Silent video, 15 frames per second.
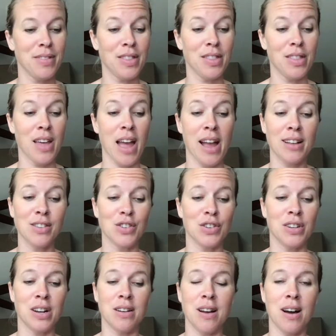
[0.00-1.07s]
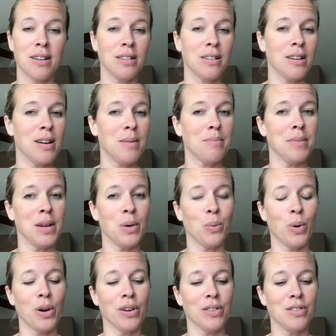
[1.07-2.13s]
The answer did not come in
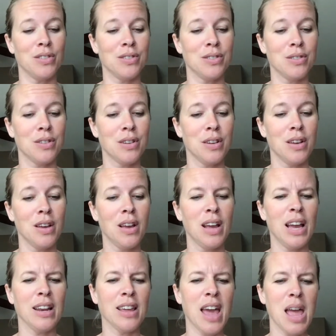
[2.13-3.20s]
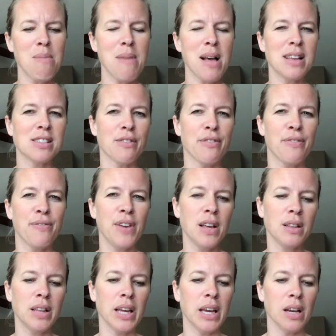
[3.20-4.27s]
words. It came as a
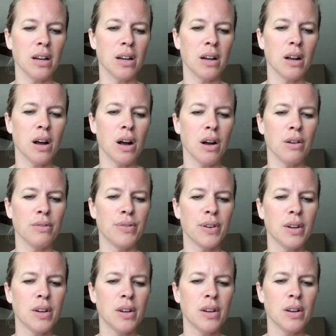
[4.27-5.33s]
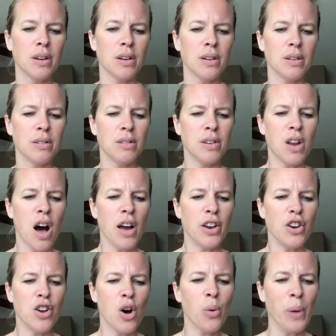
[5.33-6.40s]
feeling of not
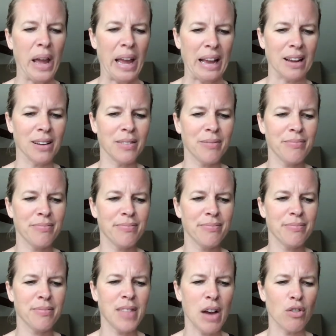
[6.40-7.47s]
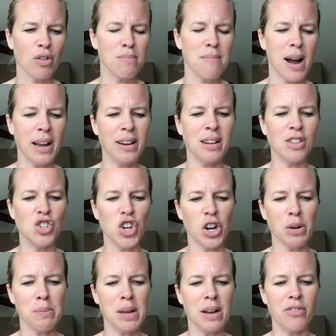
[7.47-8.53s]
knowing that reminded
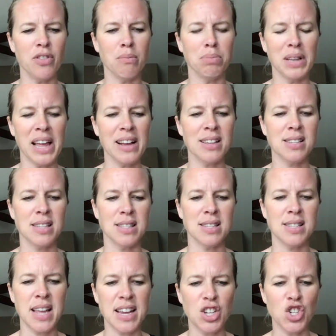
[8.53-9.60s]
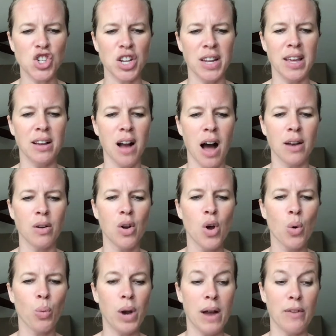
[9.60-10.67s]
Jeremy of the blank sensation he got
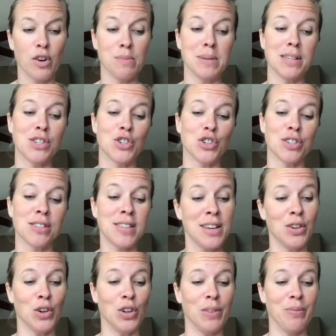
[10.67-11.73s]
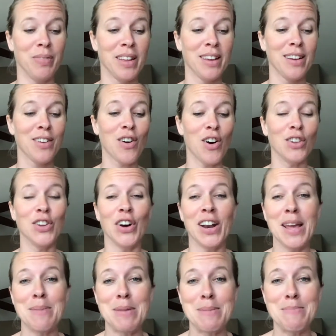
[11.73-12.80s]
whenever Mr. Siegel called on
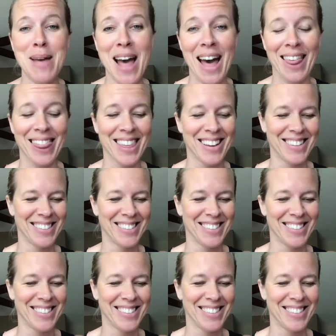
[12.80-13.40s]
him in math.